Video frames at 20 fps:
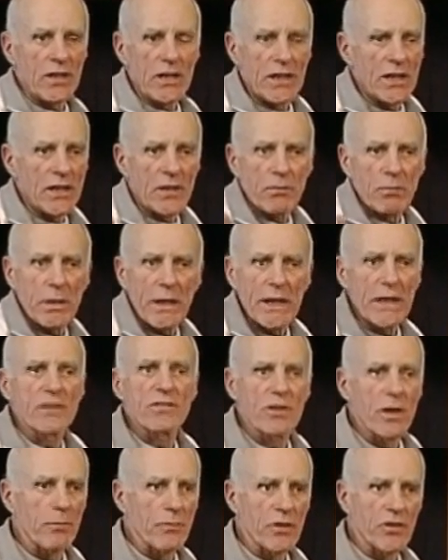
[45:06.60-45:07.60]
it
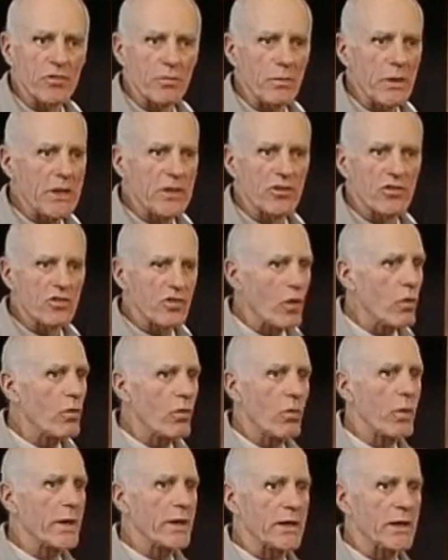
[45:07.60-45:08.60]
picks up the speed so
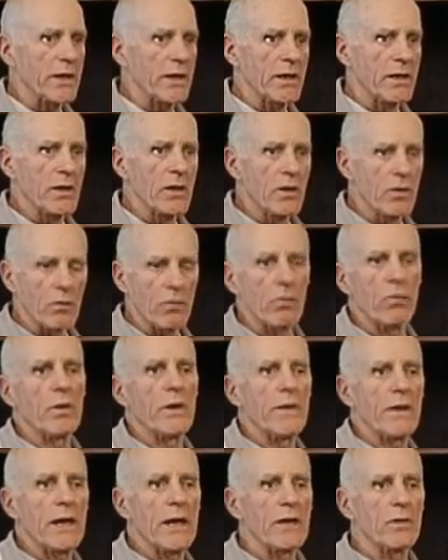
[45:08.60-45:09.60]
quickly
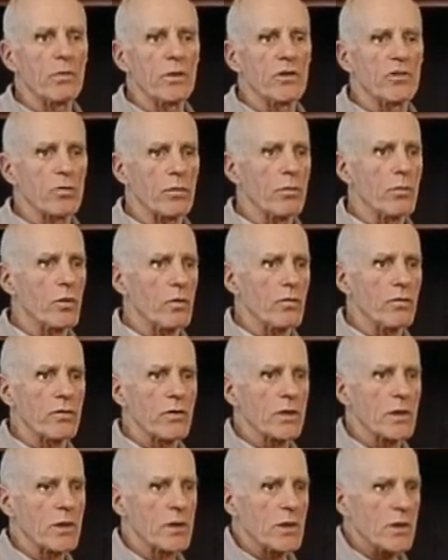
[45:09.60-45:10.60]
when the headwind's
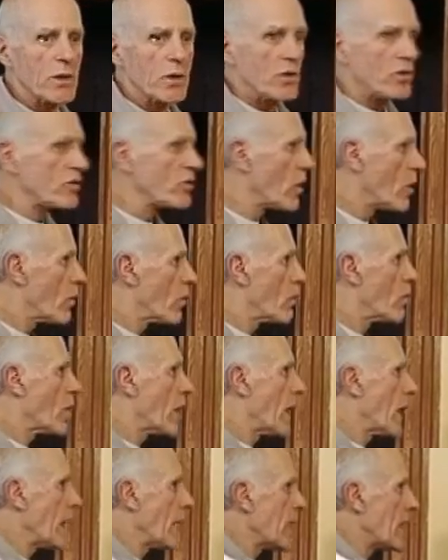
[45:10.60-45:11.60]
removed. So
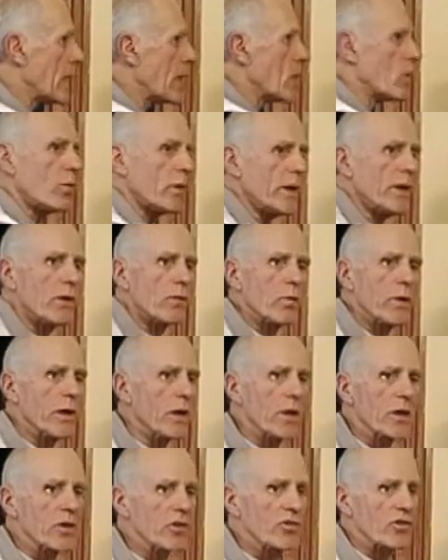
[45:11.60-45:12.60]
we aren't
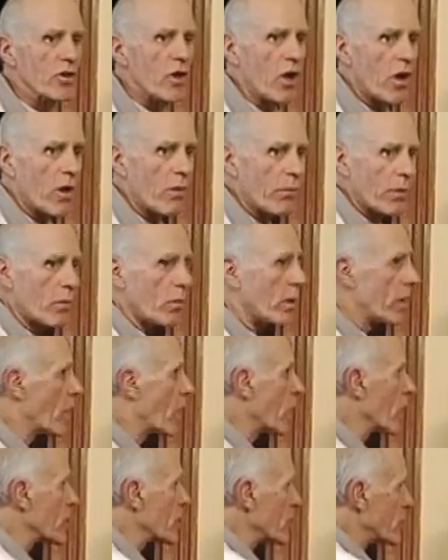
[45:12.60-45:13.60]
going to stall. But we
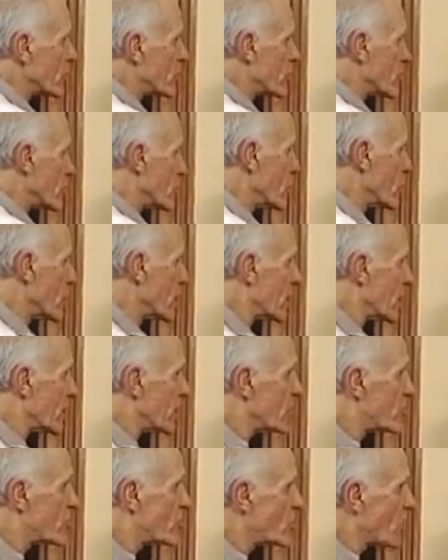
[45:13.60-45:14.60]
are going to do
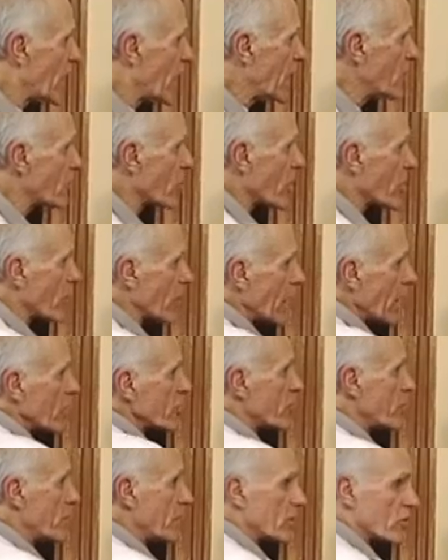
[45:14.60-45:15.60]
is change our
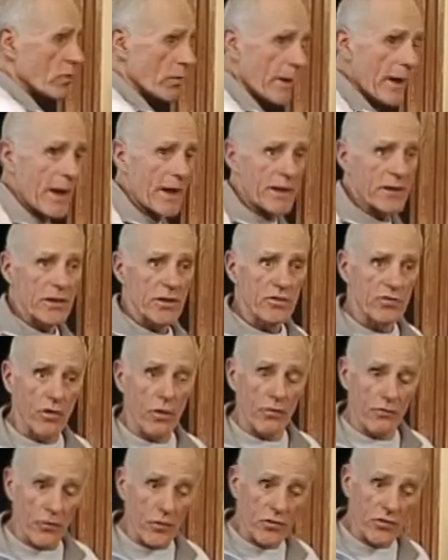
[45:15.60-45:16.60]
ground speed dramatically. So
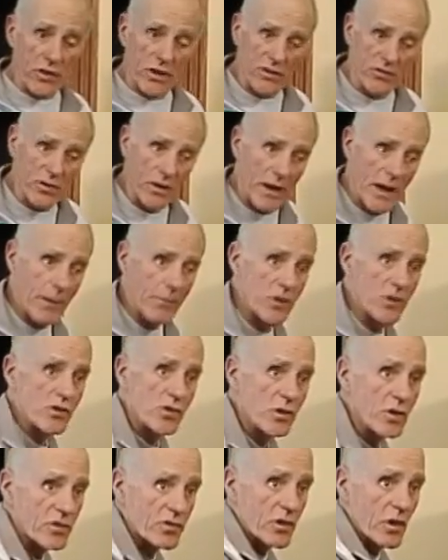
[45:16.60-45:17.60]
the first thing that's going to happen is
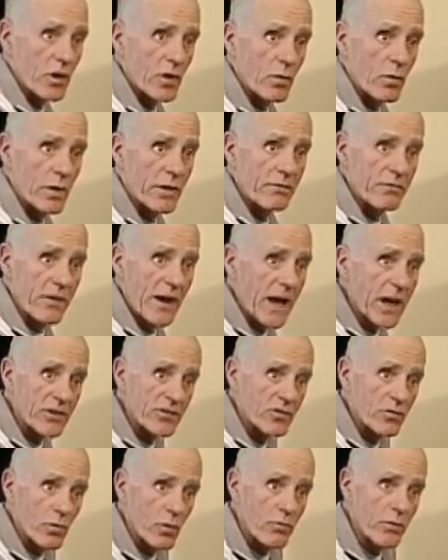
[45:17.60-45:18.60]
you're going to start going
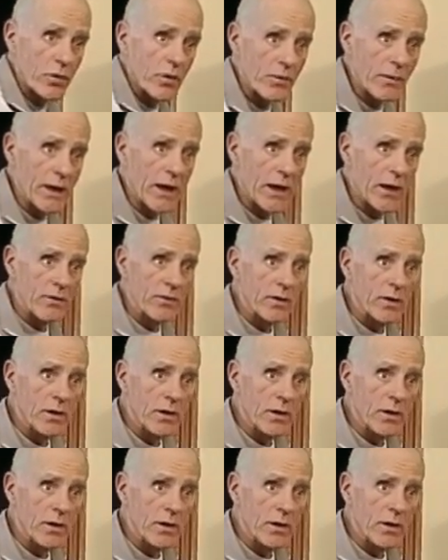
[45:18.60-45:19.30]
faster over the ground.